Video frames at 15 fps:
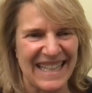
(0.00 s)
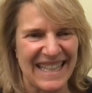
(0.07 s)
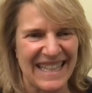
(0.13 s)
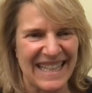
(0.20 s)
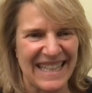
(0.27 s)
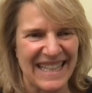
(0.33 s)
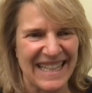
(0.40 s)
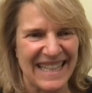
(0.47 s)

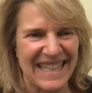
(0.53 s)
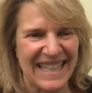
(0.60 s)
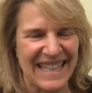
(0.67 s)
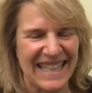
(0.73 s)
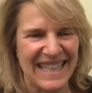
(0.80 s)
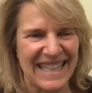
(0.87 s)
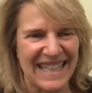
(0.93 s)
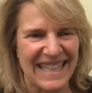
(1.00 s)

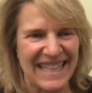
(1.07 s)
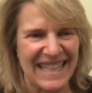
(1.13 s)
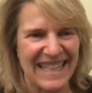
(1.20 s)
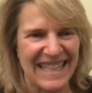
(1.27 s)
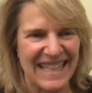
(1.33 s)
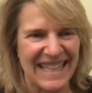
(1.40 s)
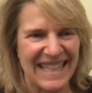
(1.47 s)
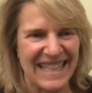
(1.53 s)

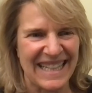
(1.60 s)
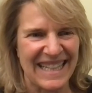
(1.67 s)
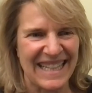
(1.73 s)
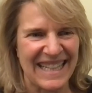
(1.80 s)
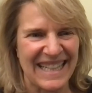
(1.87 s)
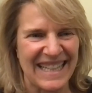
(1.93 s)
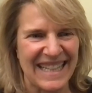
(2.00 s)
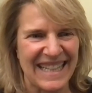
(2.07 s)

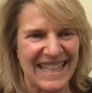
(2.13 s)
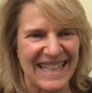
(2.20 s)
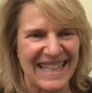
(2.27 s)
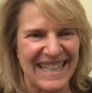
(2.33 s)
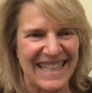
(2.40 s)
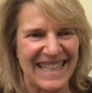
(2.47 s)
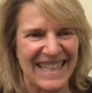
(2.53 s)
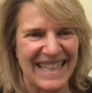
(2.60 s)

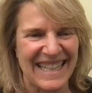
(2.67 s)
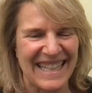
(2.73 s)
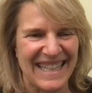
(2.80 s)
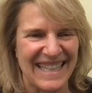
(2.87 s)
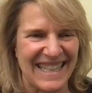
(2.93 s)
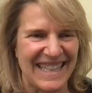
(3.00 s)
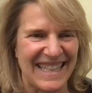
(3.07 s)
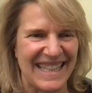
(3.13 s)

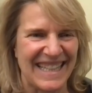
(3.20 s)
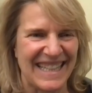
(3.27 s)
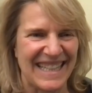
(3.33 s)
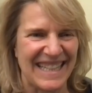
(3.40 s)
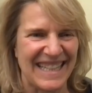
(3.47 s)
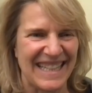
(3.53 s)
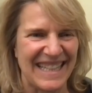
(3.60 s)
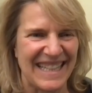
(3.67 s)

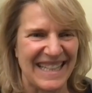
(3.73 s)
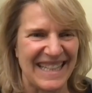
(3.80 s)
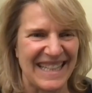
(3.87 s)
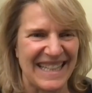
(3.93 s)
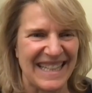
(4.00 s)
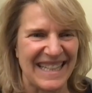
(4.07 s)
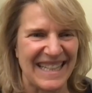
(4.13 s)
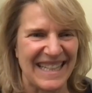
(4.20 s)

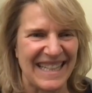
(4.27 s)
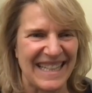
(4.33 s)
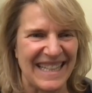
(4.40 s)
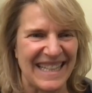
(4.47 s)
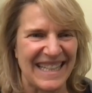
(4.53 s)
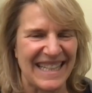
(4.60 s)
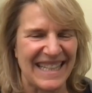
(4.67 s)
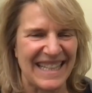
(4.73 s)

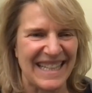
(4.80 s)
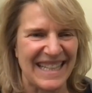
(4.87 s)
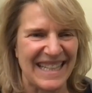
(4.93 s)
The person shown says nothing.